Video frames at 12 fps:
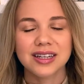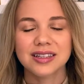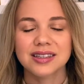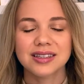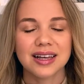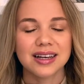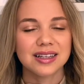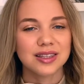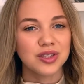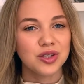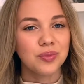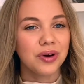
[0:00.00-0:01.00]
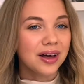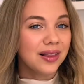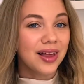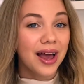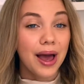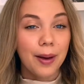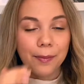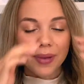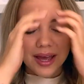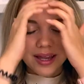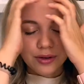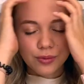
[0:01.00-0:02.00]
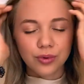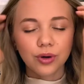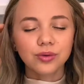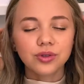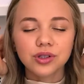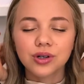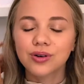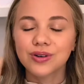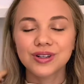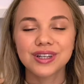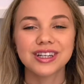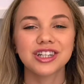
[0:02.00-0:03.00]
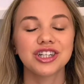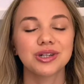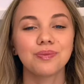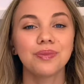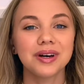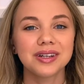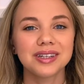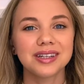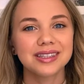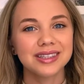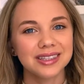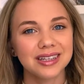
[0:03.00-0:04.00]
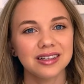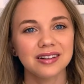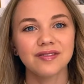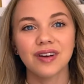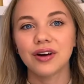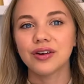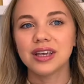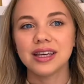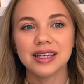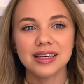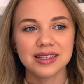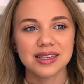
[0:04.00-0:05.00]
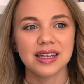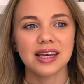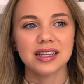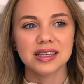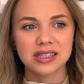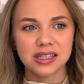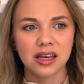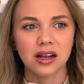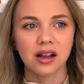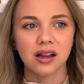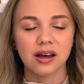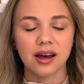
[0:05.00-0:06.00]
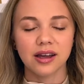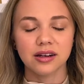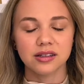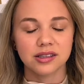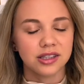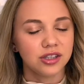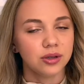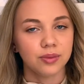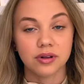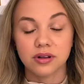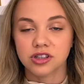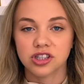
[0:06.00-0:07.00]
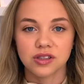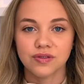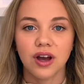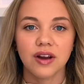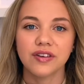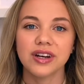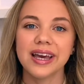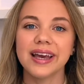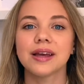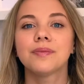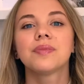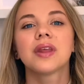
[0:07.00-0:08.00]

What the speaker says: It's like super glam and rose goldish, but still very easy and subtle and suitable just for every day.